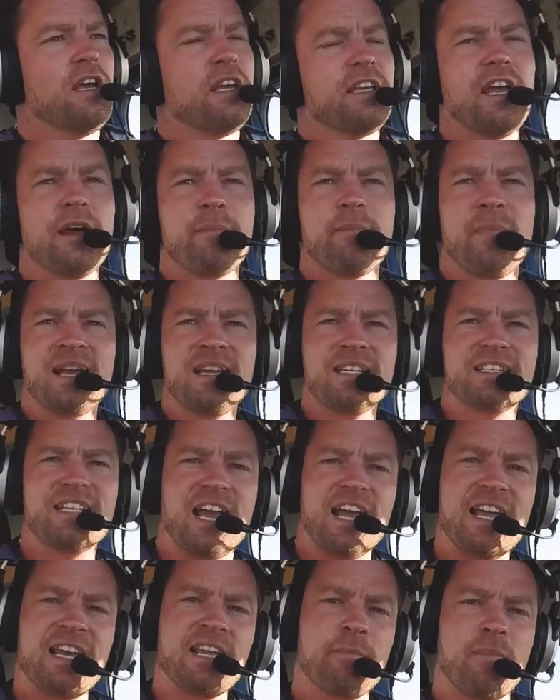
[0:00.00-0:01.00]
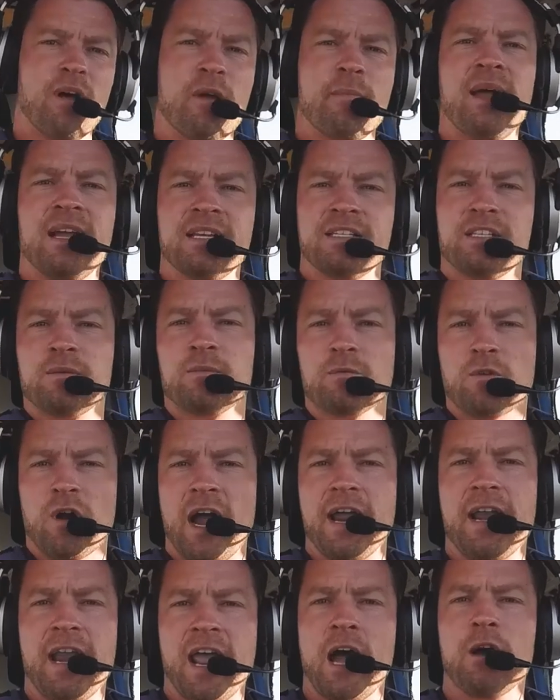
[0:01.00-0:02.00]
Yet maintaining momentum
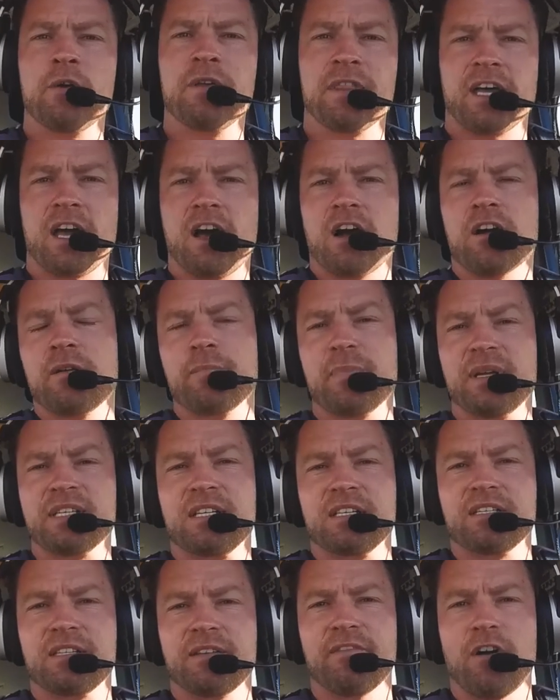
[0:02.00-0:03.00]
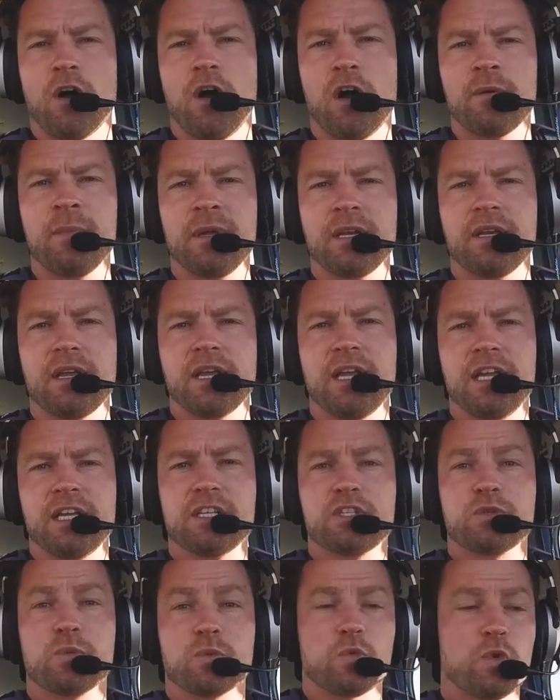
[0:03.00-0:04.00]
right now in the current business environment
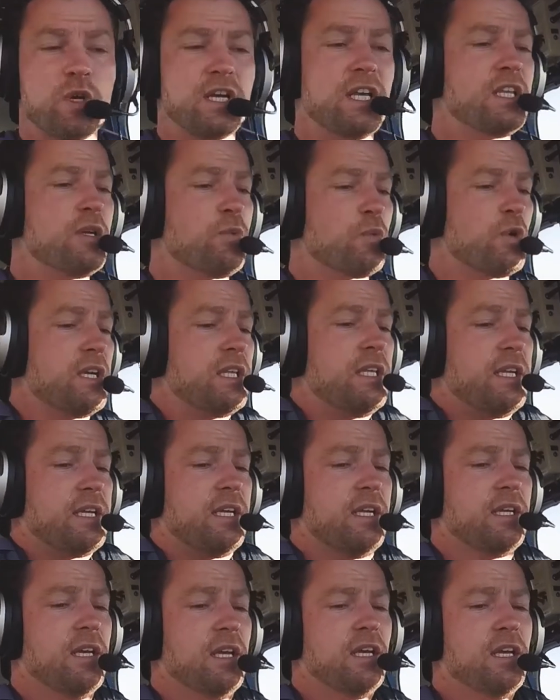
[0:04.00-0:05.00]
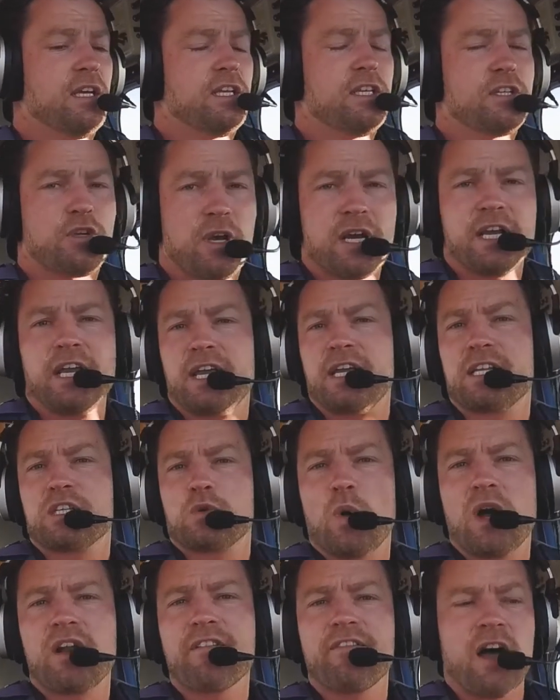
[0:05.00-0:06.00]
is really, really tricky. It's
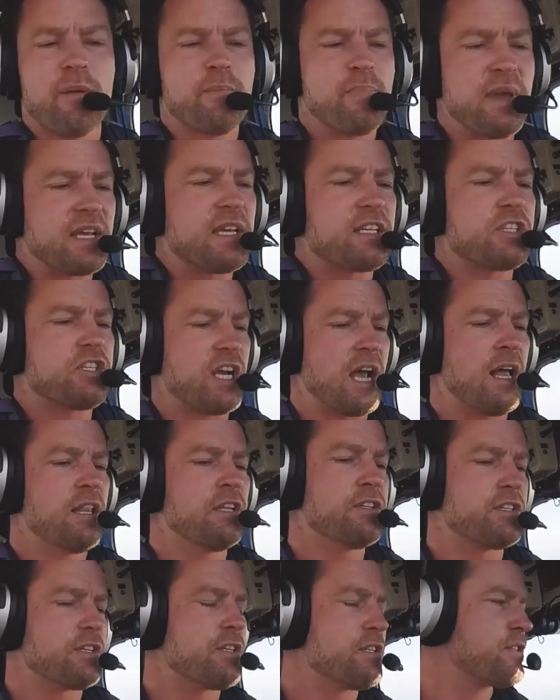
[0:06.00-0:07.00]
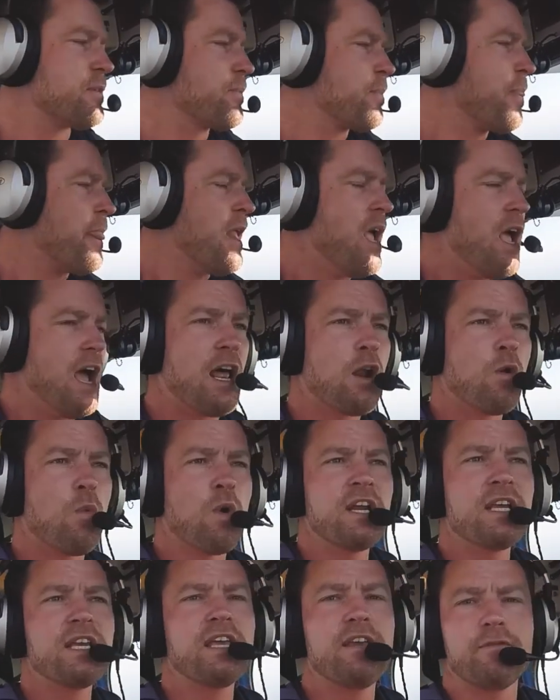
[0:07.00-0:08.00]
one of our biggest challenges. And I
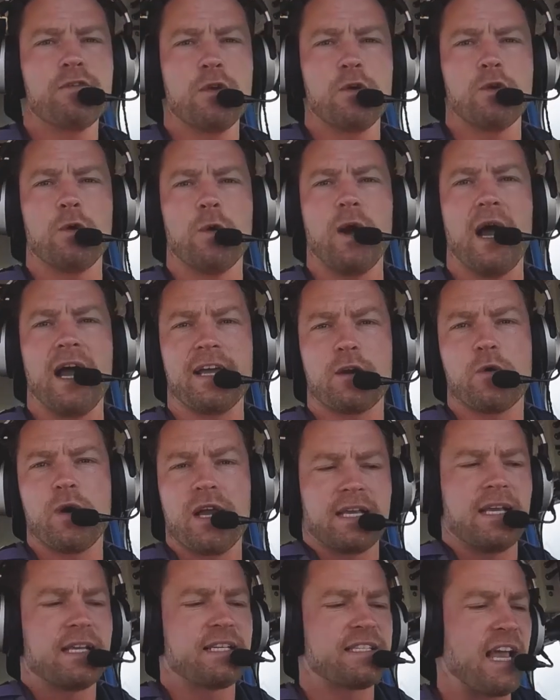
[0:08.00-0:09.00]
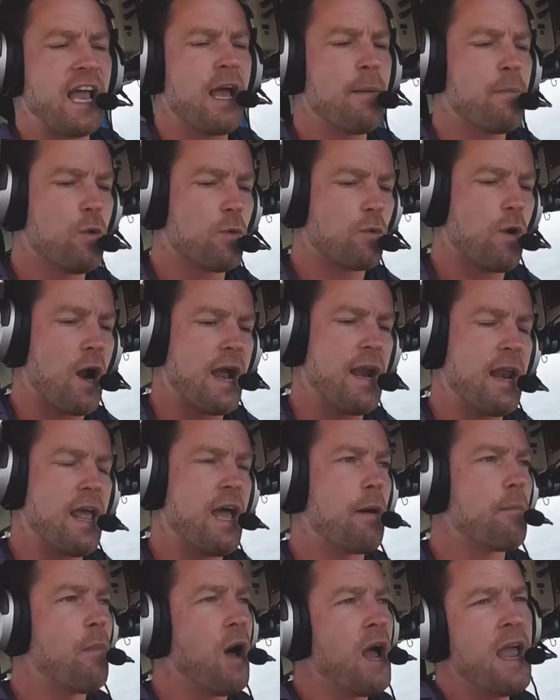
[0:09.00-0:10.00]
want to give you a quick example right
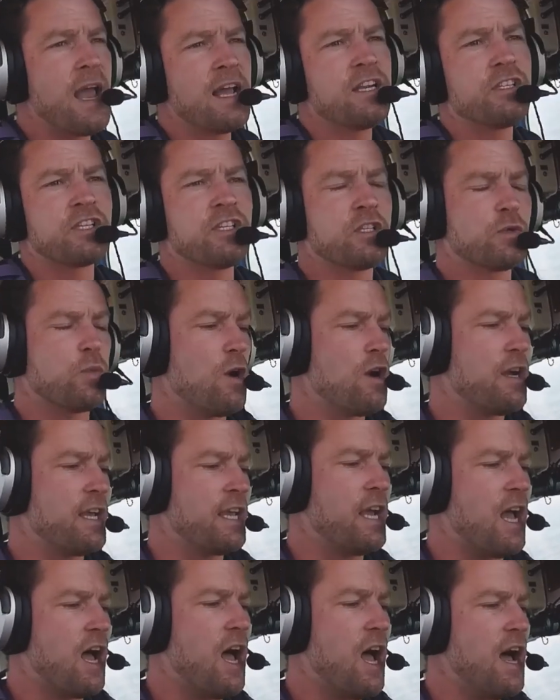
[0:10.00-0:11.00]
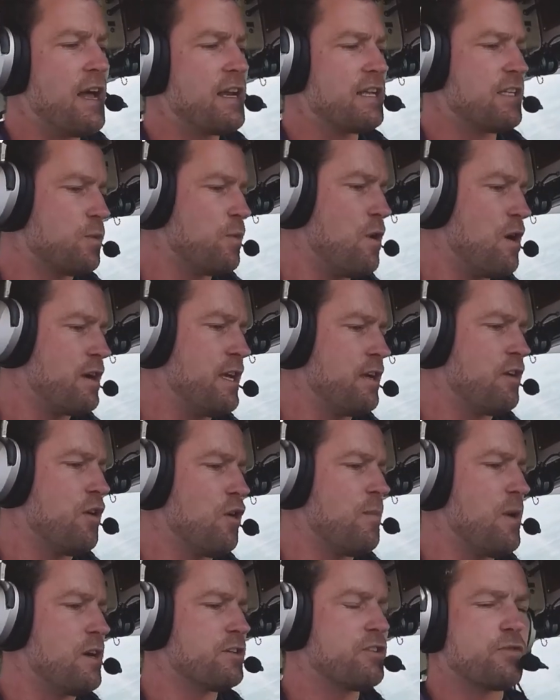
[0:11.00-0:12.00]
now. My engine's working hard, it's working at
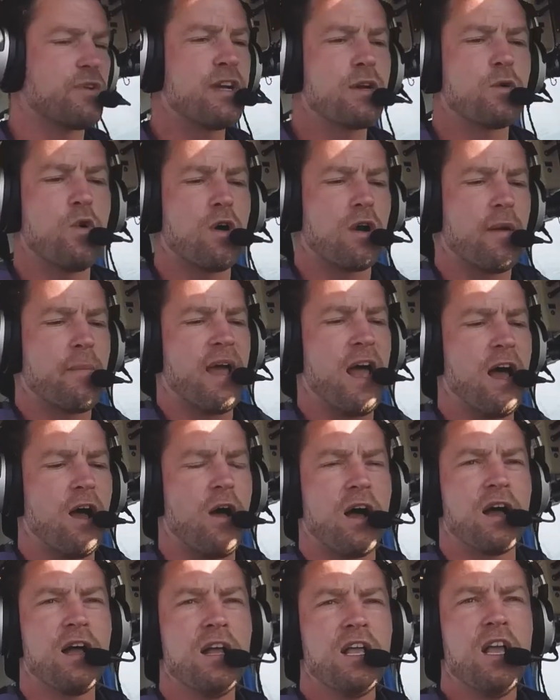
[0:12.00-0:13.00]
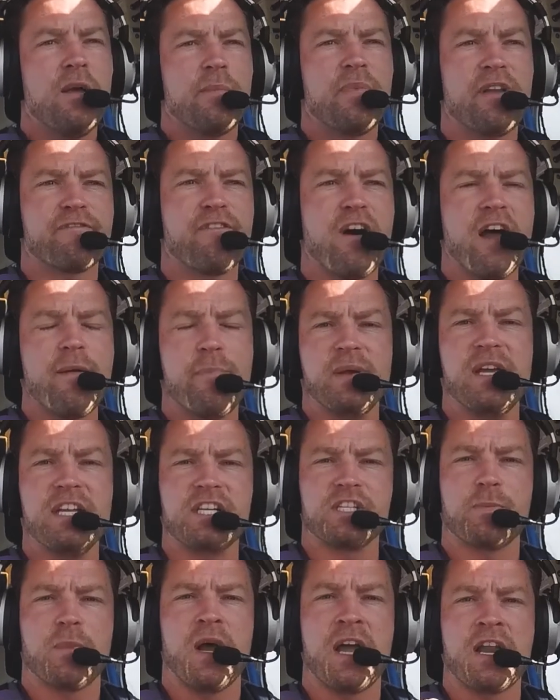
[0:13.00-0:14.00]
almost 3/4 power, but if I
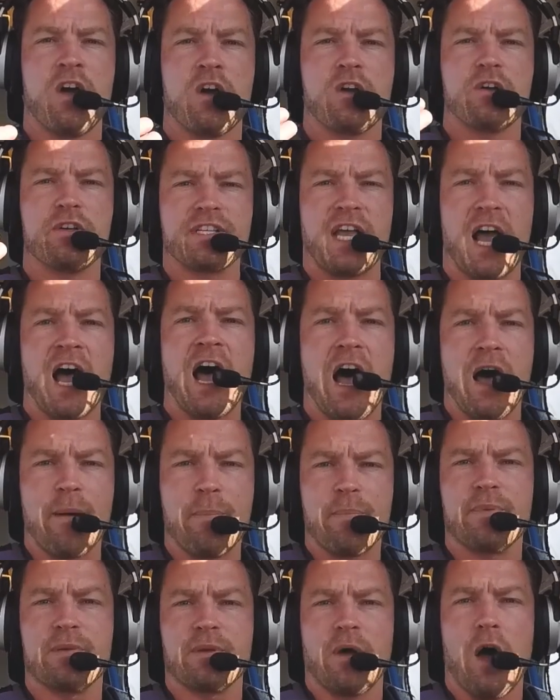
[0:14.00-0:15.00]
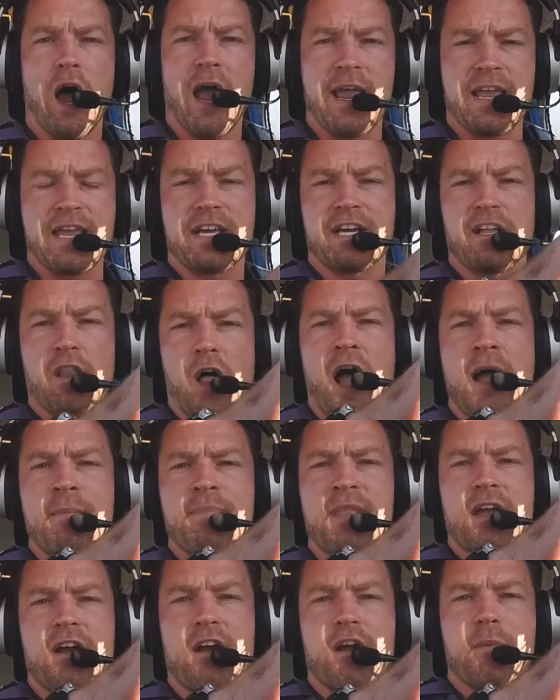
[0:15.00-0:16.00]
pitch my nose up, i.e. climb
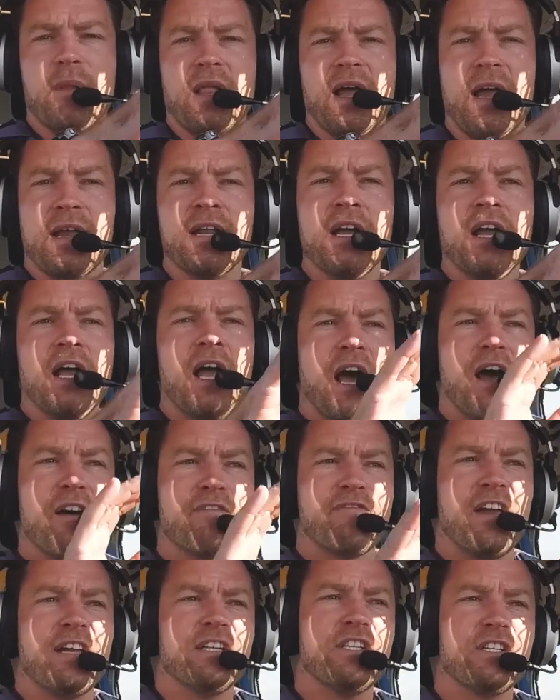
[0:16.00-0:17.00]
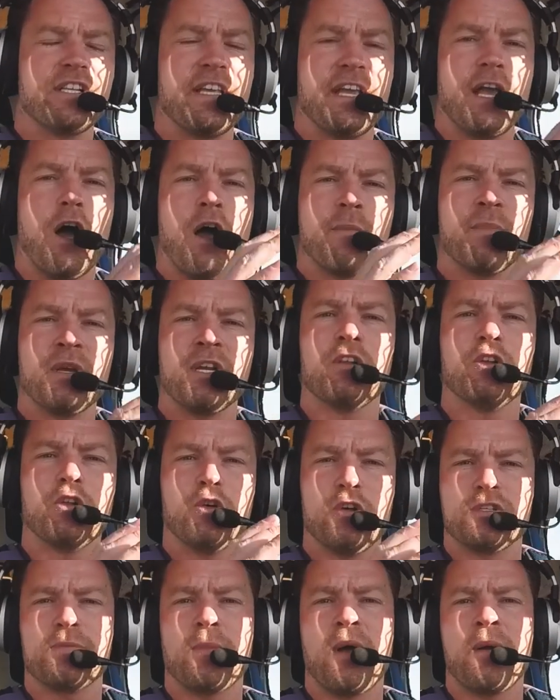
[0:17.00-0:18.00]
the aeroplane, eventually I'm going to
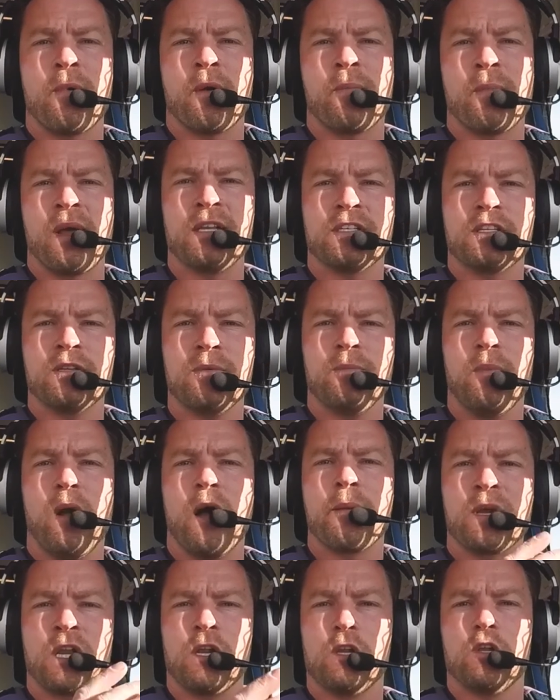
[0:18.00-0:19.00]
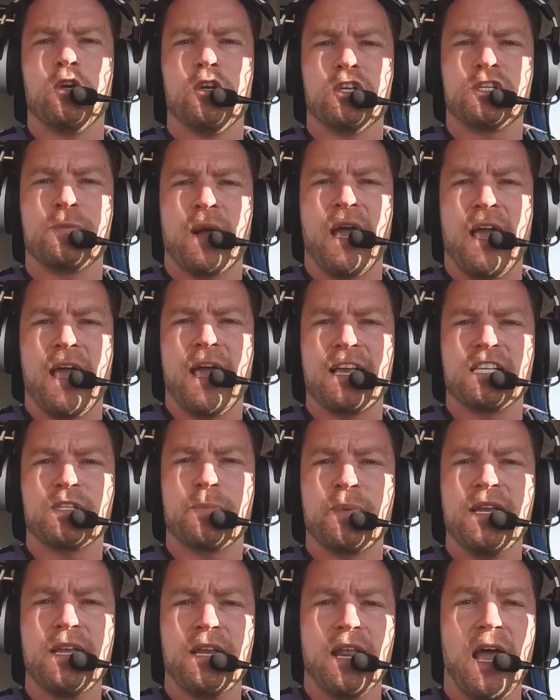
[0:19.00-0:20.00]
lose my momentum, I'm going to lose my
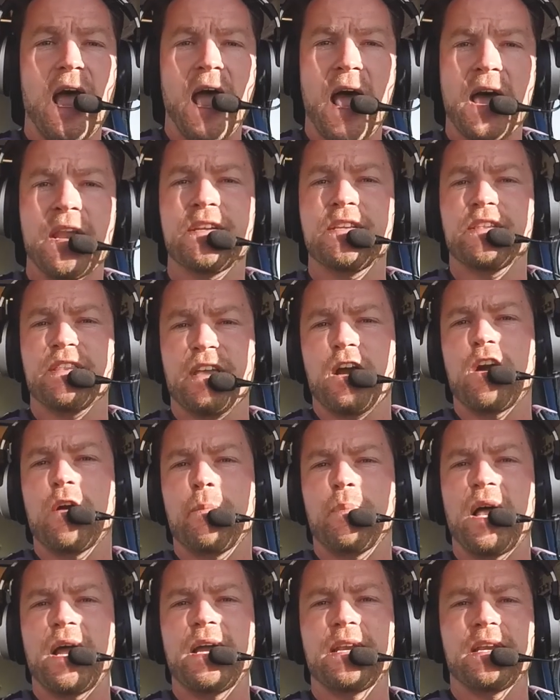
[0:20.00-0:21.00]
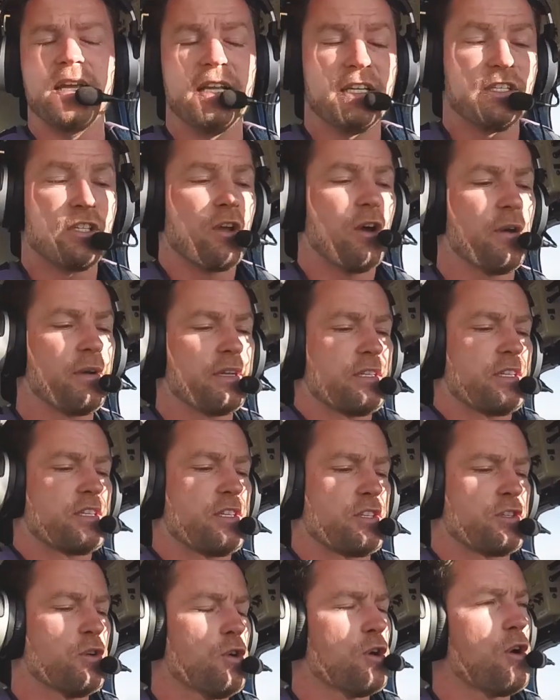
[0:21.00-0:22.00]
airspeed, and the aeroplane is going to
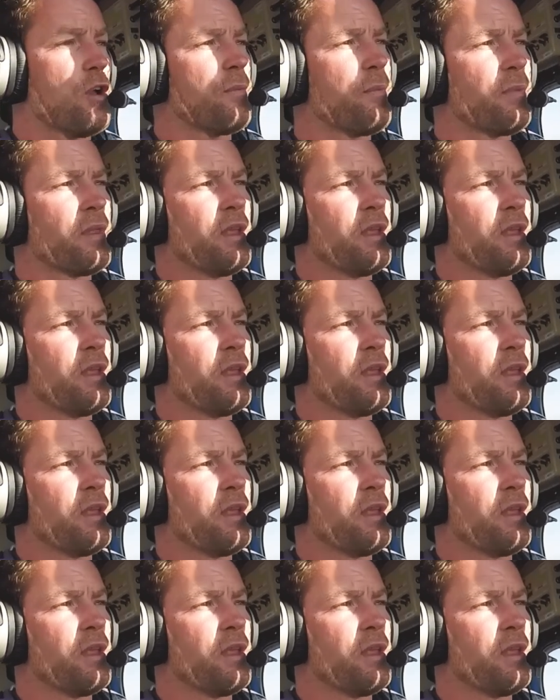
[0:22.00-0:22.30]
stall.